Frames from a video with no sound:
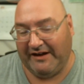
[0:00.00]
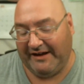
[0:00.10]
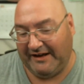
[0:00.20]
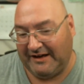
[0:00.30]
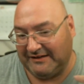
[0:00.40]

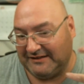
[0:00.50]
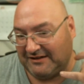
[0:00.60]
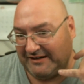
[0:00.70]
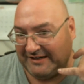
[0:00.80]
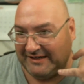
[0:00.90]
hey, uh,
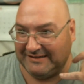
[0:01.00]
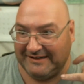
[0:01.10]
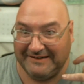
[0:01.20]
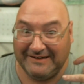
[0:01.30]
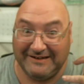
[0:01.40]
sorry guys,
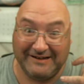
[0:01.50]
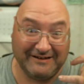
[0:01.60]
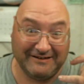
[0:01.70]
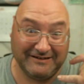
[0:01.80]
I'm gonna,